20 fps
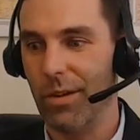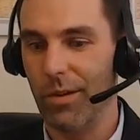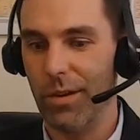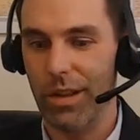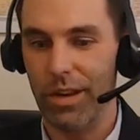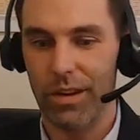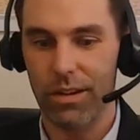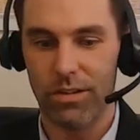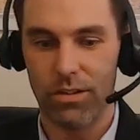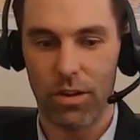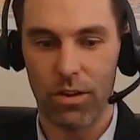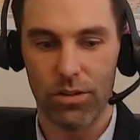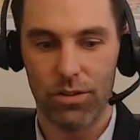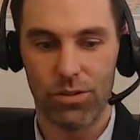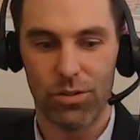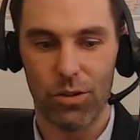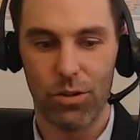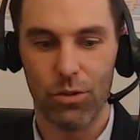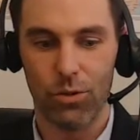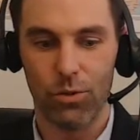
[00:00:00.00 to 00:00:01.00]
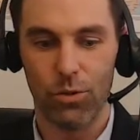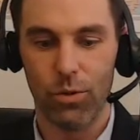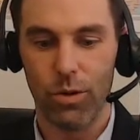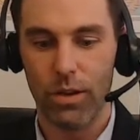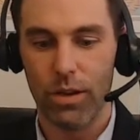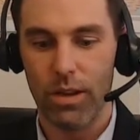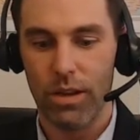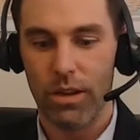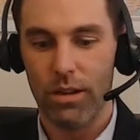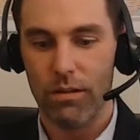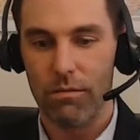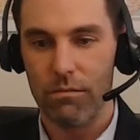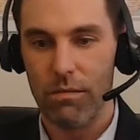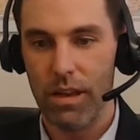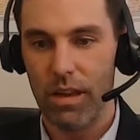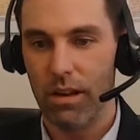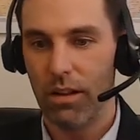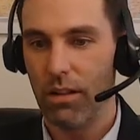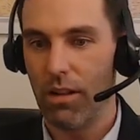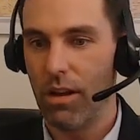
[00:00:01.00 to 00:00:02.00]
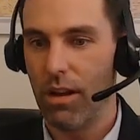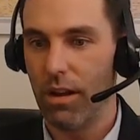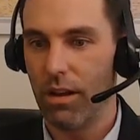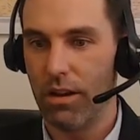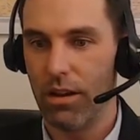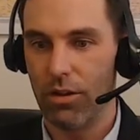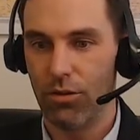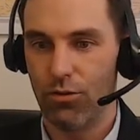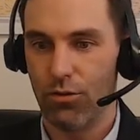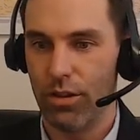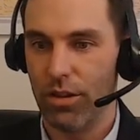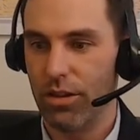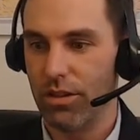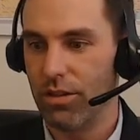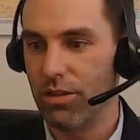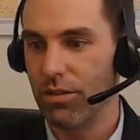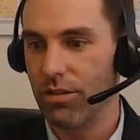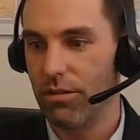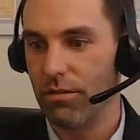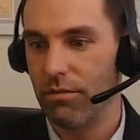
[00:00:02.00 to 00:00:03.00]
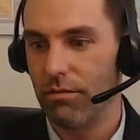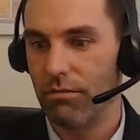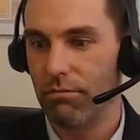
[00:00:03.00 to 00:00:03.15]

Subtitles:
it has also made a lot of countries